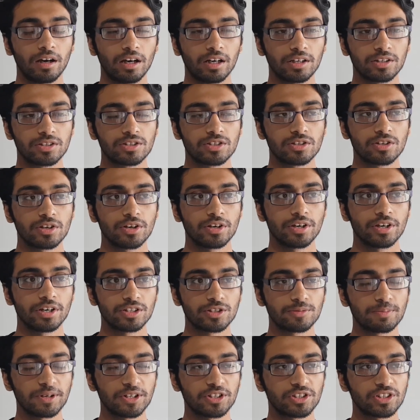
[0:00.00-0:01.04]
So
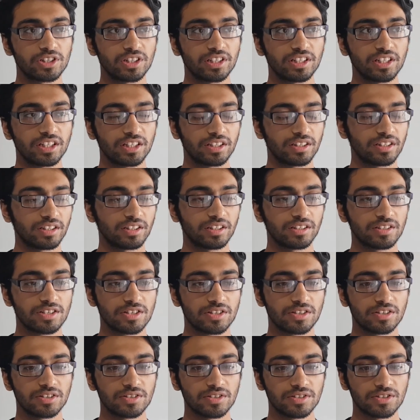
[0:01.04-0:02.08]
especially in the
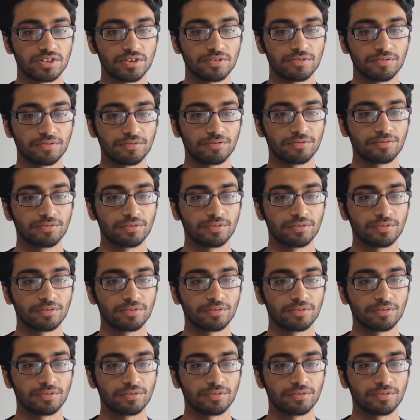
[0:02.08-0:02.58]
instance of